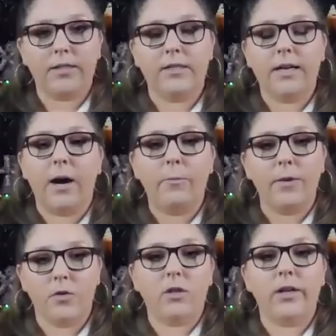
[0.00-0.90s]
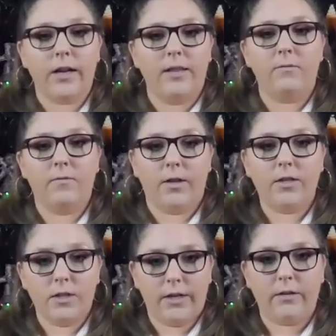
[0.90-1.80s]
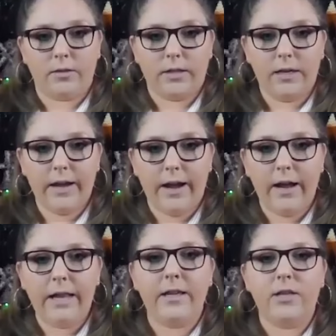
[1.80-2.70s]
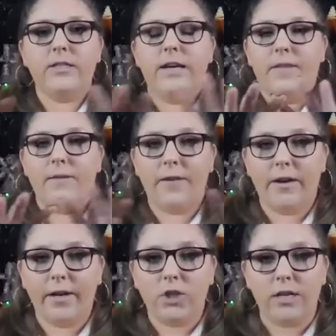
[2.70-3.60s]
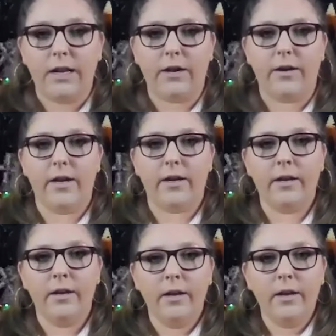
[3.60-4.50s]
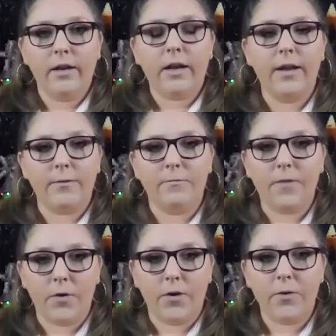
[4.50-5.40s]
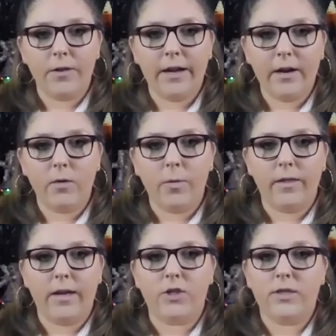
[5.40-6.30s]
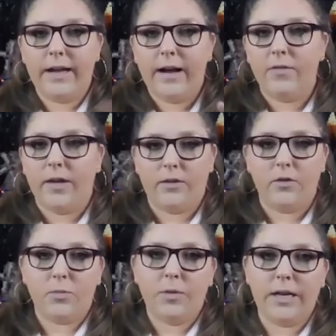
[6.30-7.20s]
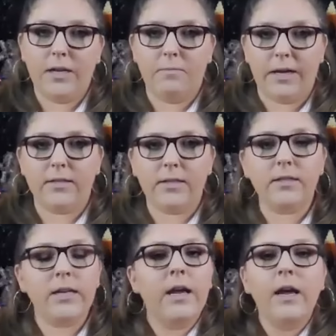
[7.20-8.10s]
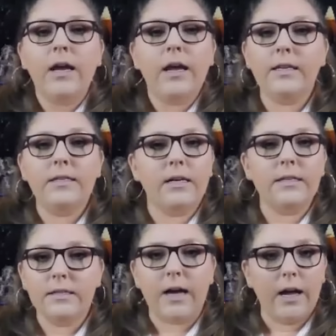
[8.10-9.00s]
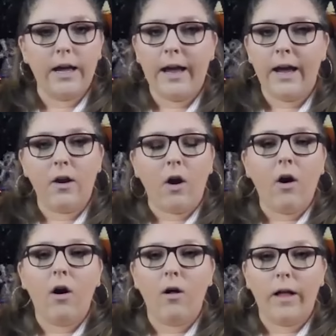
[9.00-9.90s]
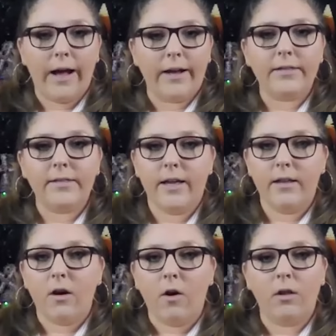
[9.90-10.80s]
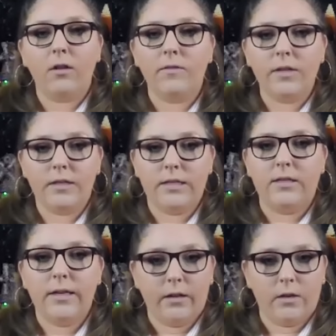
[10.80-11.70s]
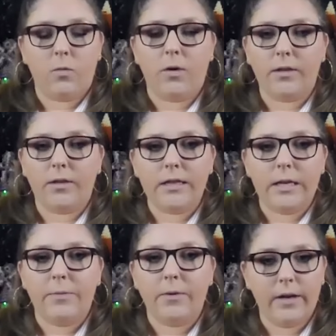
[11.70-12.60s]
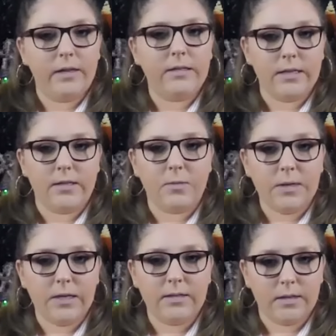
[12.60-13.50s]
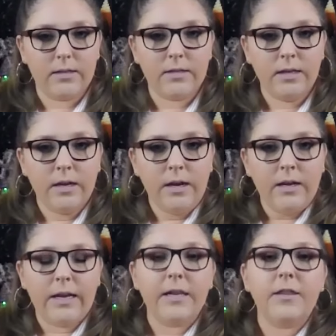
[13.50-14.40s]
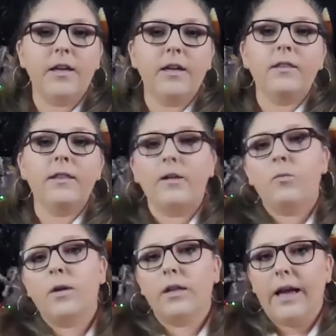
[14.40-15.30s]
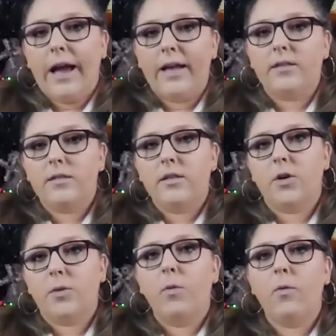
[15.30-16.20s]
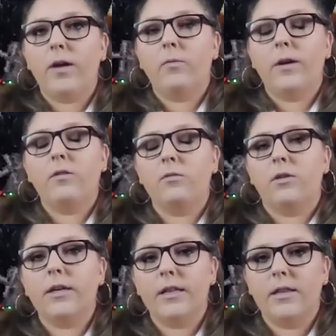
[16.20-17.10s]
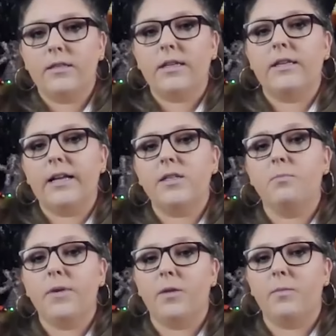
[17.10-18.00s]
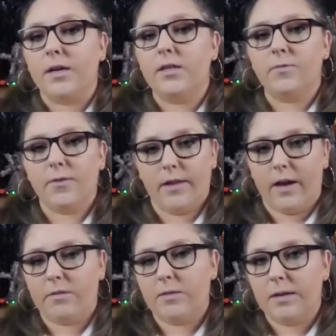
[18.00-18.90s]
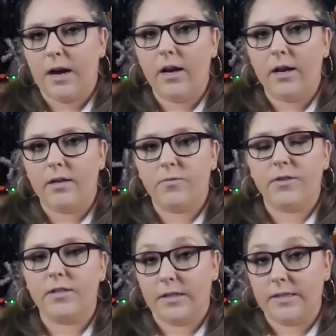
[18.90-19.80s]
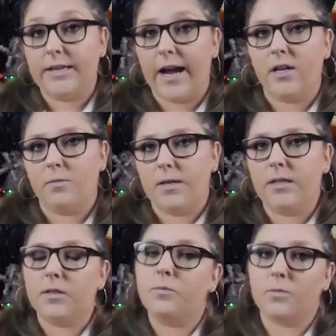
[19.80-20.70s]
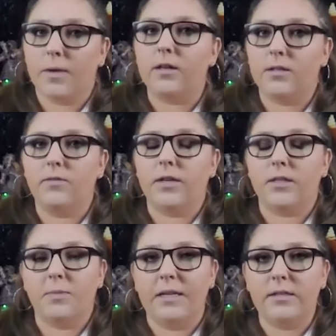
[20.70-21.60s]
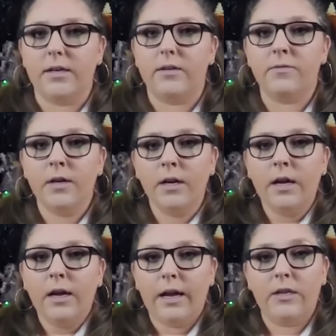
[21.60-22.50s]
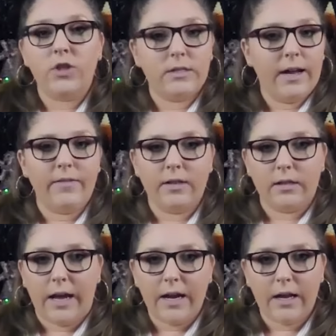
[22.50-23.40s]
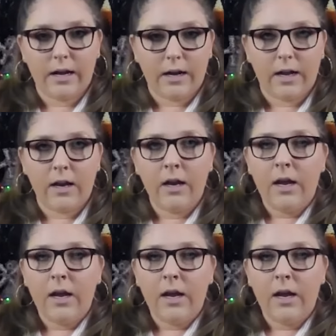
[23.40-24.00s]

the top when you click on the village that you're looking at and they just have that very generic kind of photo there where they just have like those plain bases it does not at all accent all of the detail and work that they put into these pieces and i think True. that really adds to your point when you look at this like that's a big piece for them to be honest for a stagnant piece it was relatively expensive and just having the lighting on it